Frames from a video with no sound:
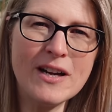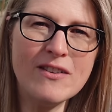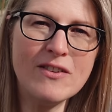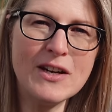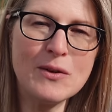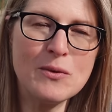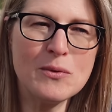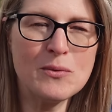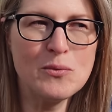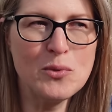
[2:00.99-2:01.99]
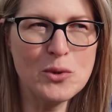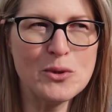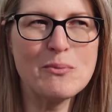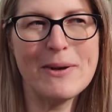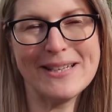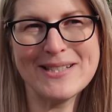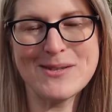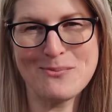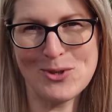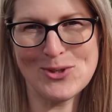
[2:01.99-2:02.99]
kind of a
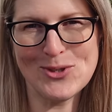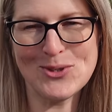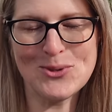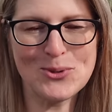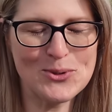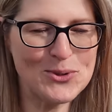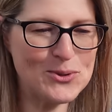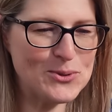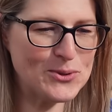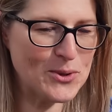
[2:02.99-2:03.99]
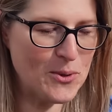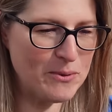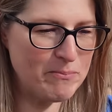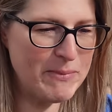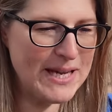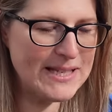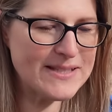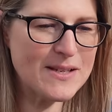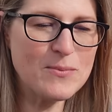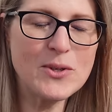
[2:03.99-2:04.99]
wood-based mulches you could use on
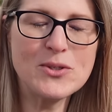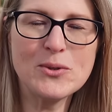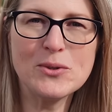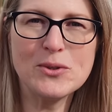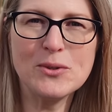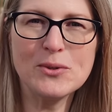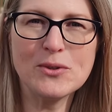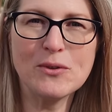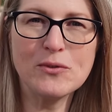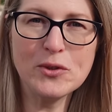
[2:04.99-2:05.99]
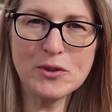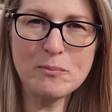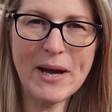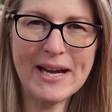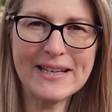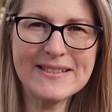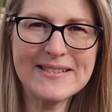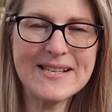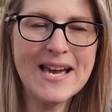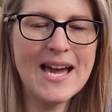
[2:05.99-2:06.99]
beds and what you could use on footpaths